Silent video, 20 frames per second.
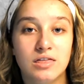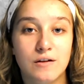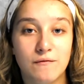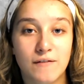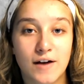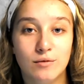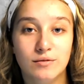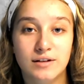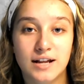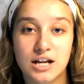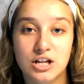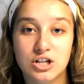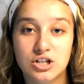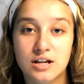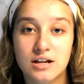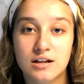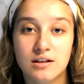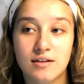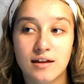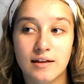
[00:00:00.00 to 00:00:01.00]

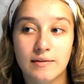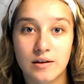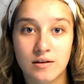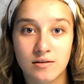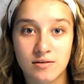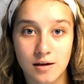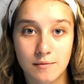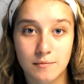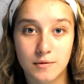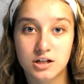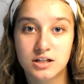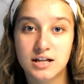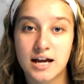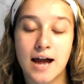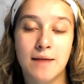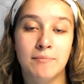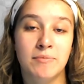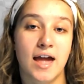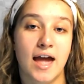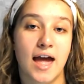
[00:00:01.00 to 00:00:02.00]
foundations in the
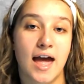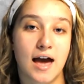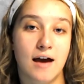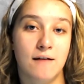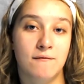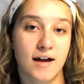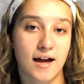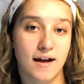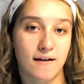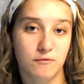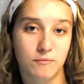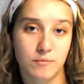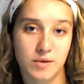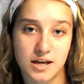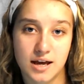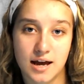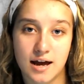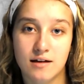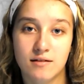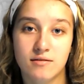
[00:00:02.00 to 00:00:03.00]
summertime that have
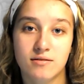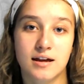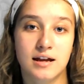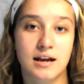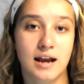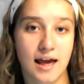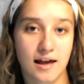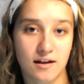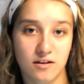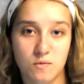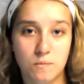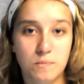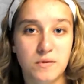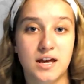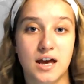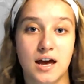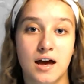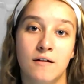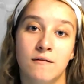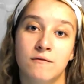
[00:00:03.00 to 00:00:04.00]
FPS and
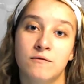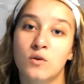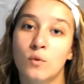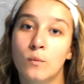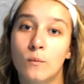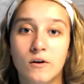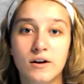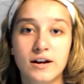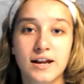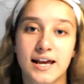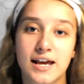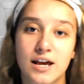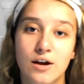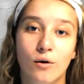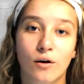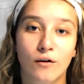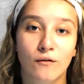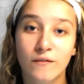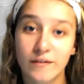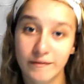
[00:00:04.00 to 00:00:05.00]
SPF 20
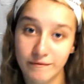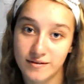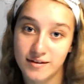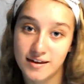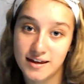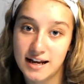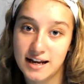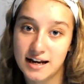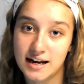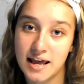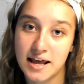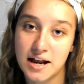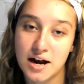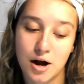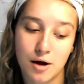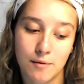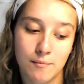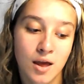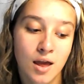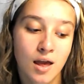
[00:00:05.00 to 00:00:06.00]
or 15 in
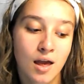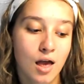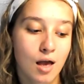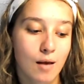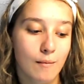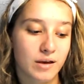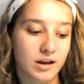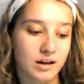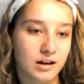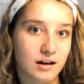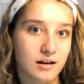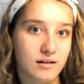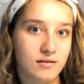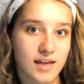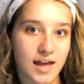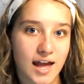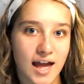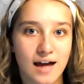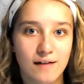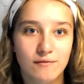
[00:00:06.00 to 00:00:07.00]
them because
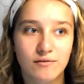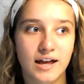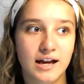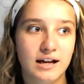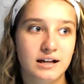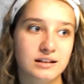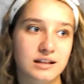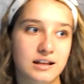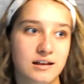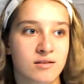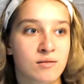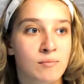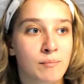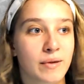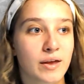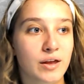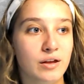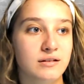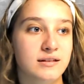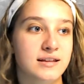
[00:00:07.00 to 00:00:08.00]
they have like this
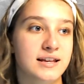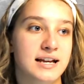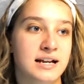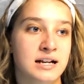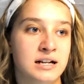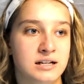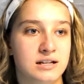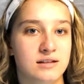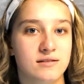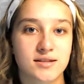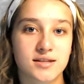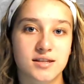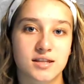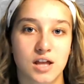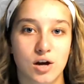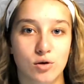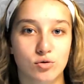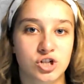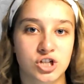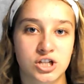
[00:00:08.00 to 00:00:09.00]
built-in
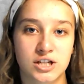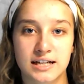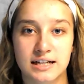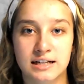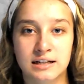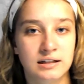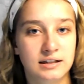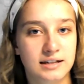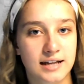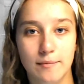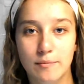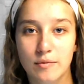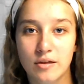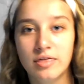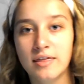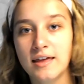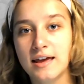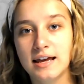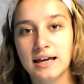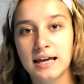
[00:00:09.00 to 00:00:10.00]
lotion type of
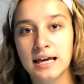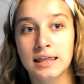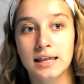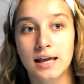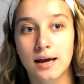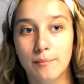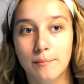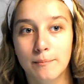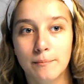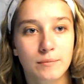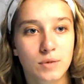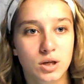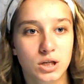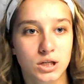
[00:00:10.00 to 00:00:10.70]
thing in them.